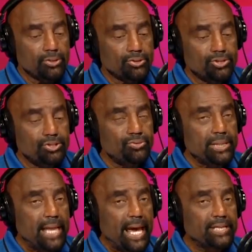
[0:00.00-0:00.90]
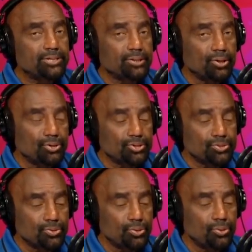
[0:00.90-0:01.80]
So just relax and go to
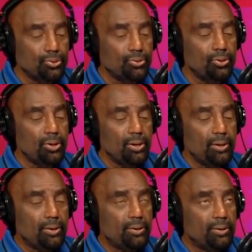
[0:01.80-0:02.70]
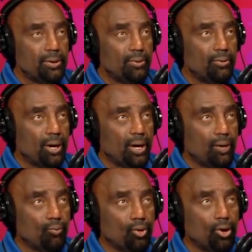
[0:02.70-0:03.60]
school,
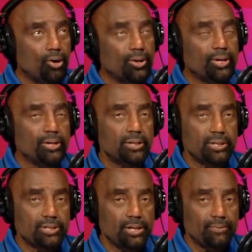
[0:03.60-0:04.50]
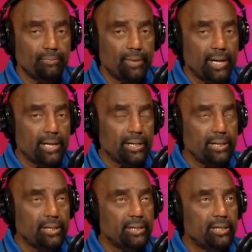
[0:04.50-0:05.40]
work, save your
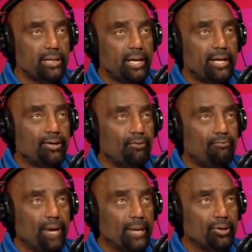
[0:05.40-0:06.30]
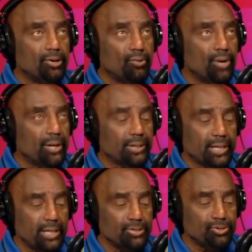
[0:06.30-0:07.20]
money, and don't follow her around the
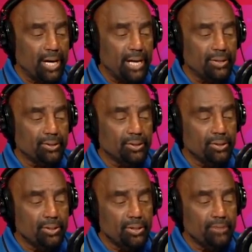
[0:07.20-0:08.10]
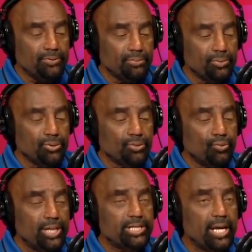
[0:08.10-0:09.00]
country either. If she moved to
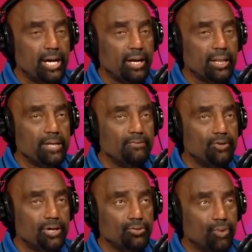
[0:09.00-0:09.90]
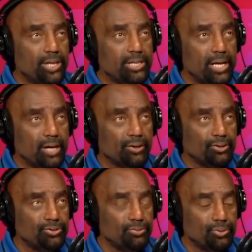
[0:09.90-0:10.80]
West Hell, leave her in West Hell.
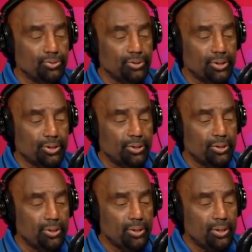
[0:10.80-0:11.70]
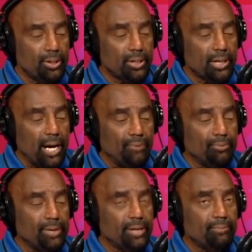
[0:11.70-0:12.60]
Don't you move there. God
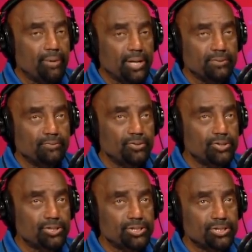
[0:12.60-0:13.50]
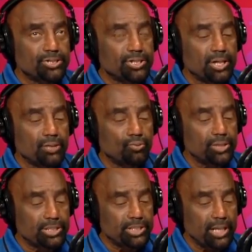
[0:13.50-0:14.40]
will make it possible for you to see your son
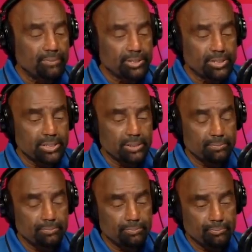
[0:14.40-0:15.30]
when it's time to see him.